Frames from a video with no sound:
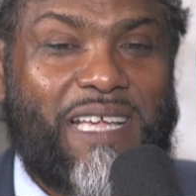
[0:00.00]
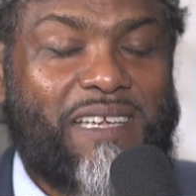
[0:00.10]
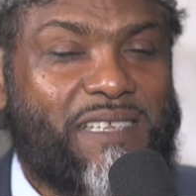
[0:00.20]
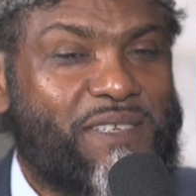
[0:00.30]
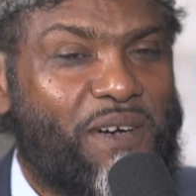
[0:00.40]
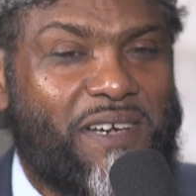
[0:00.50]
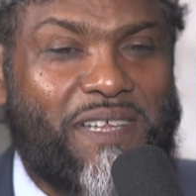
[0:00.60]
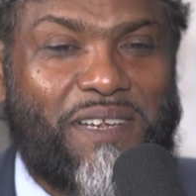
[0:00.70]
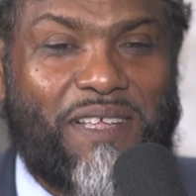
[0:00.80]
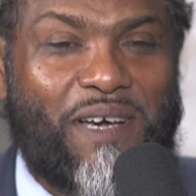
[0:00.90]
I could talk
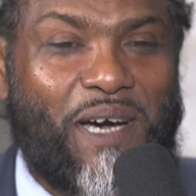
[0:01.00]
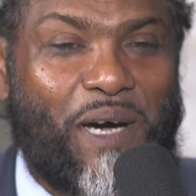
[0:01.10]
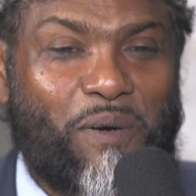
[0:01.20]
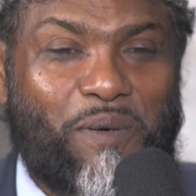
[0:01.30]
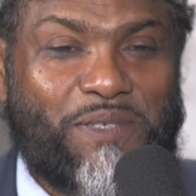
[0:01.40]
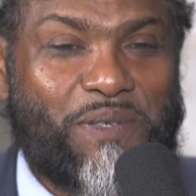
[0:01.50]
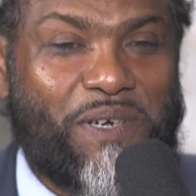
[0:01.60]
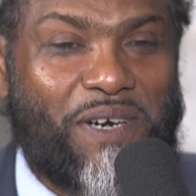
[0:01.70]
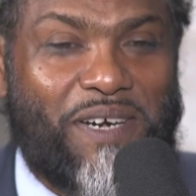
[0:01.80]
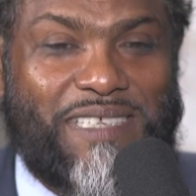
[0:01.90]
another hour with you
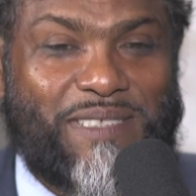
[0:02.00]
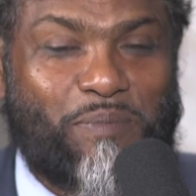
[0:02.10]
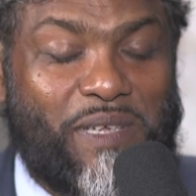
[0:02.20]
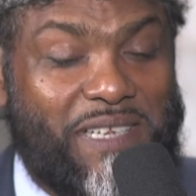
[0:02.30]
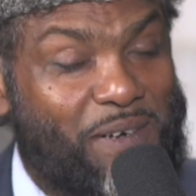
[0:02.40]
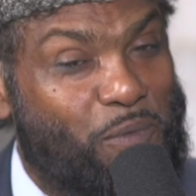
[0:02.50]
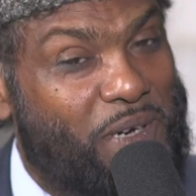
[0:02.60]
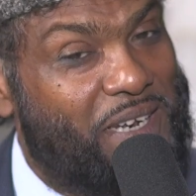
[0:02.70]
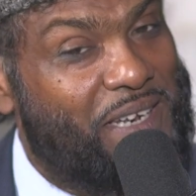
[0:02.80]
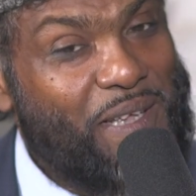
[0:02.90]
guys, but
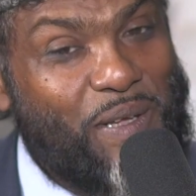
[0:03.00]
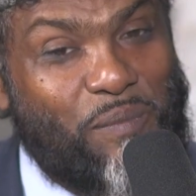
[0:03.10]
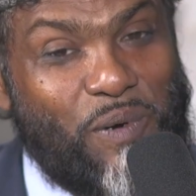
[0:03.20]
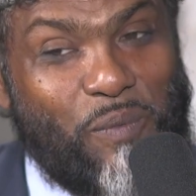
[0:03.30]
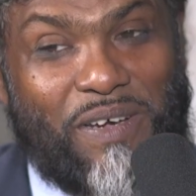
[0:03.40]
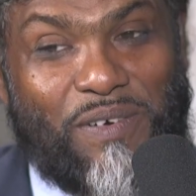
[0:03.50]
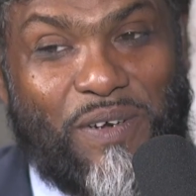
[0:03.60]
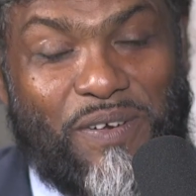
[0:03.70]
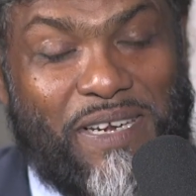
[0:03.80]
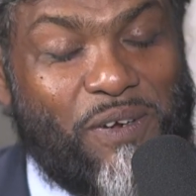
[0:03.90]
we have
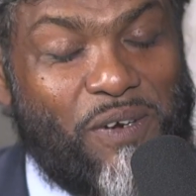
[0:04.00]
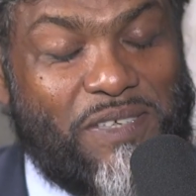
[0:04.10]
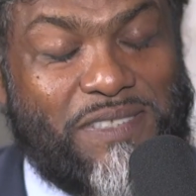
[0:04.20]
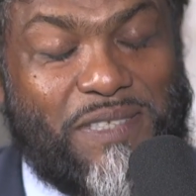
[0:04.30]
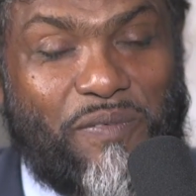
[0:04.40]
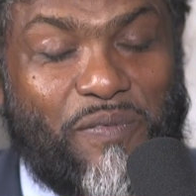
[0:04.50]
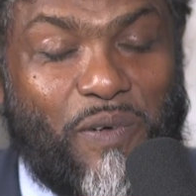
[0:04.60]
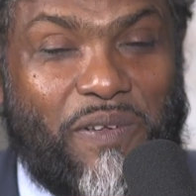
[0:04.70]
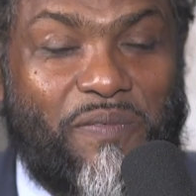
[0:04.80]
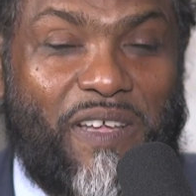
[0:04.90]
already crossed our
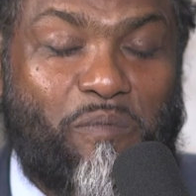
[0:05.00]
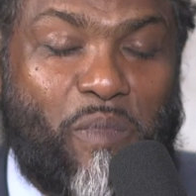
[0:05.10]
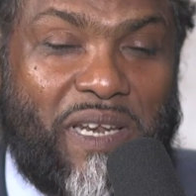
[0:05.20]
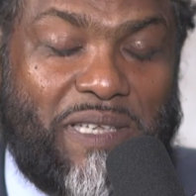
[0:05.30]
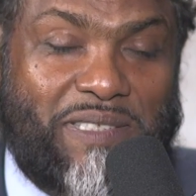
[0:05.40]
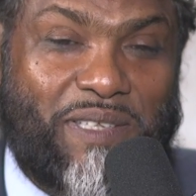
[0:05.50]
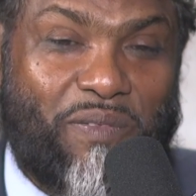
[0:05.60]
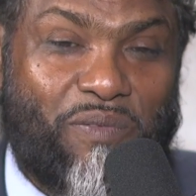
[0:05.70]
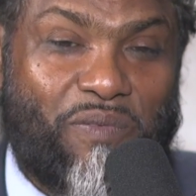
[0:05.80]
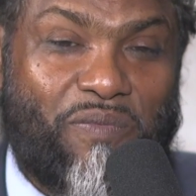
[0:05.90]
45 minutes
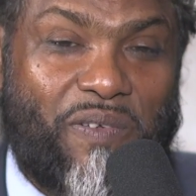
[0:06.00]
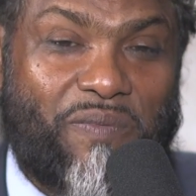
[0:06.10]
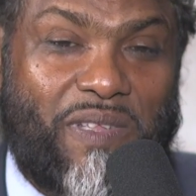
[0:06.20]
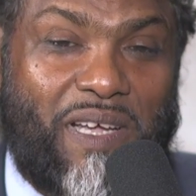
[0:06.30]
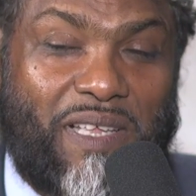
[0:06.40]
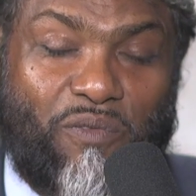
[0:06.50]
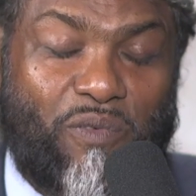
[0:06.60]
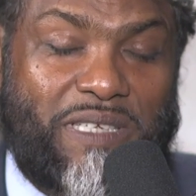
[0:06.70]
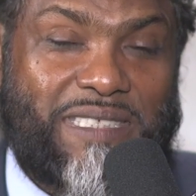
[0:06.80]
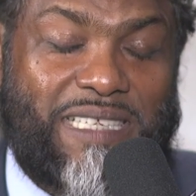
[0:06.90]
and
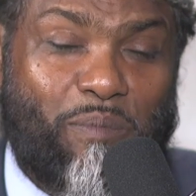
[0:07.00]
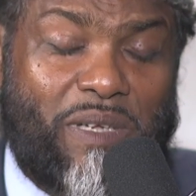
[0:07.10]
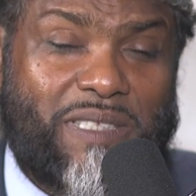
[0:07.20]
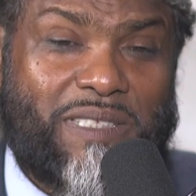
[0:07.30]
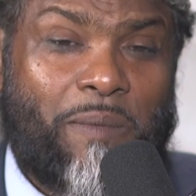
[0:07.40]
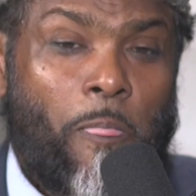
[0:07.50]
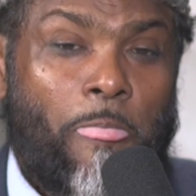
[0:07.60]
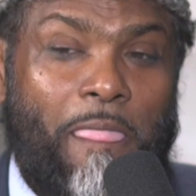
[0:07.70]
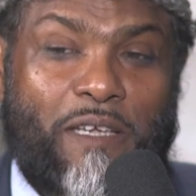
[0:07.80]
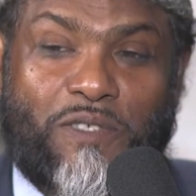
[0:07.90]
three segments.
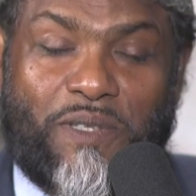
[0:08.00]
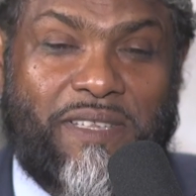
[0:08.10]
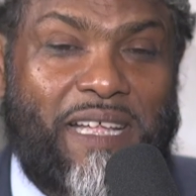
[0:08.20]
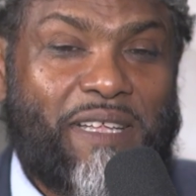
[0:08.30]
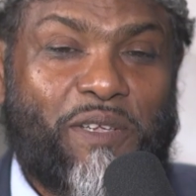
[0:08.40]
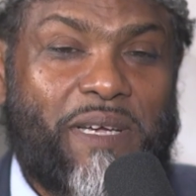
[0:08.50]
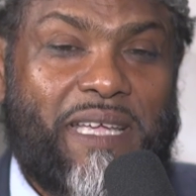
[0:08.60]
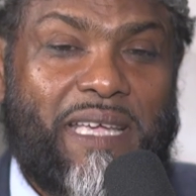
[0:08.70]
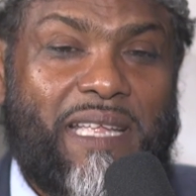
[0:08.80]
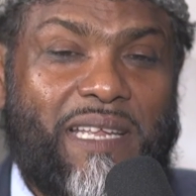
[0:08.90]
So thank you
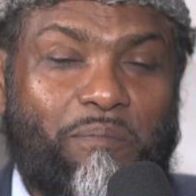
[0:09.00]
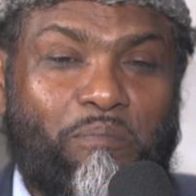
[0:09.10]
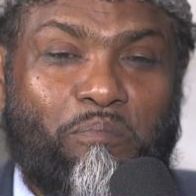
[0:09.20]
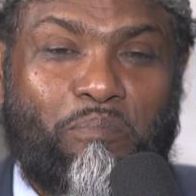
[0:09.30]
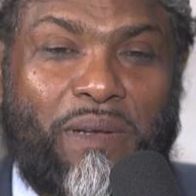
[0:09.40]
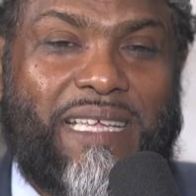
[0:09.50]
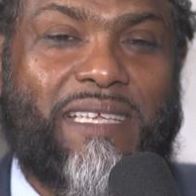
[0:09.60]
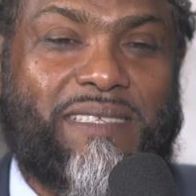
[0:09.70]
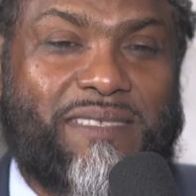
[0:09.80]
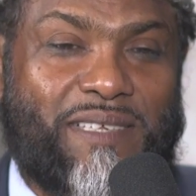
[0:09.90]
again, and
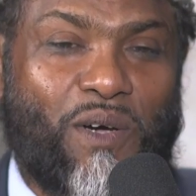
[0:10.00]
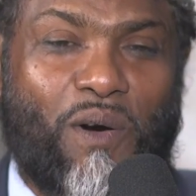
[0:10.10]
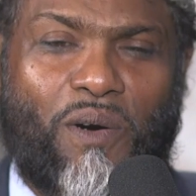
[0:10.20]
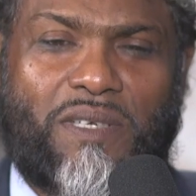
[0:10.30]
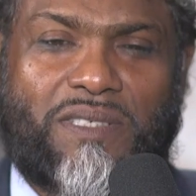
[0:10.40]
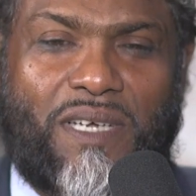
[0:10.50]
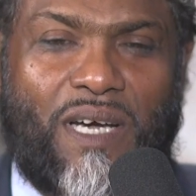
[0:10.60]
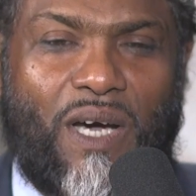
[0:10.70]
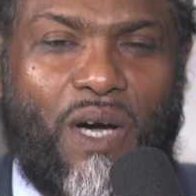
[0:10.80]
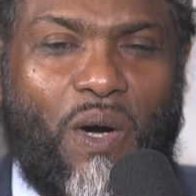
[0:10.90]
please, the doors are
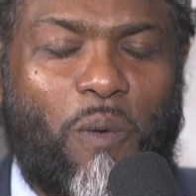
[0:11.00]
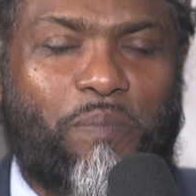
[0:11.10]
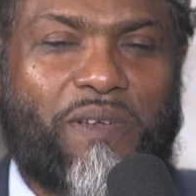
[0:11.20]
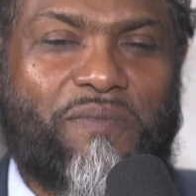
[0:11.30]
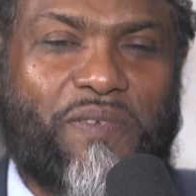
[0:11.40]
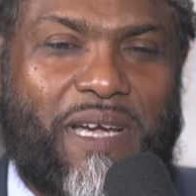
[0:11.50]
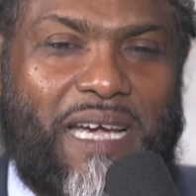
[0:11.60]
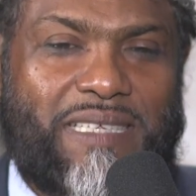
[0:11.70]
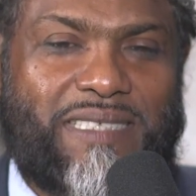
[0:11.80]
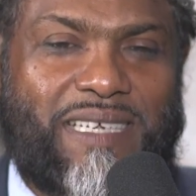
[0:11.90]
open for you
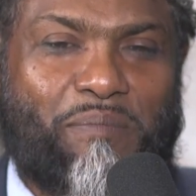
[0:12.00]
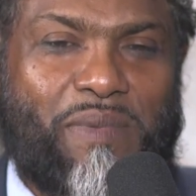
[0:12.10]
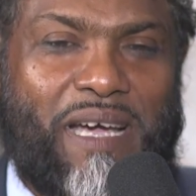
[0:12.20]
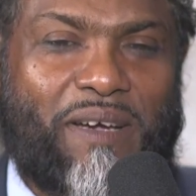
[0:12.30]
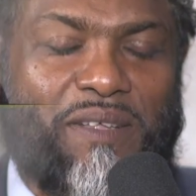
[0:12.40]
guys to come back